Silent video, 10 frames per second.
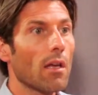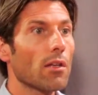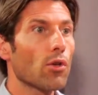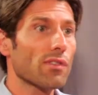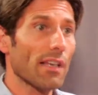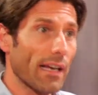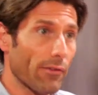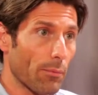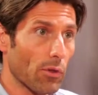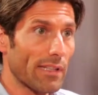using a
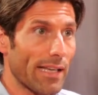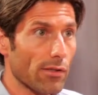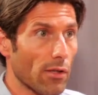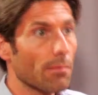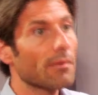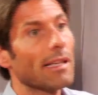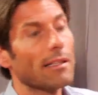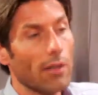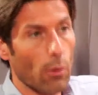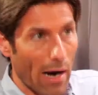remote desktop that
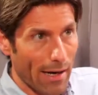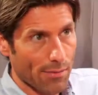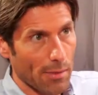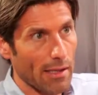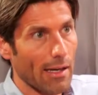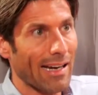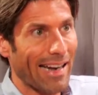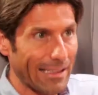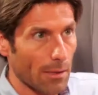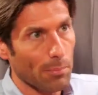requires me
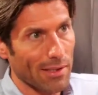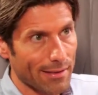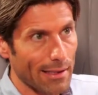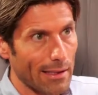another PC,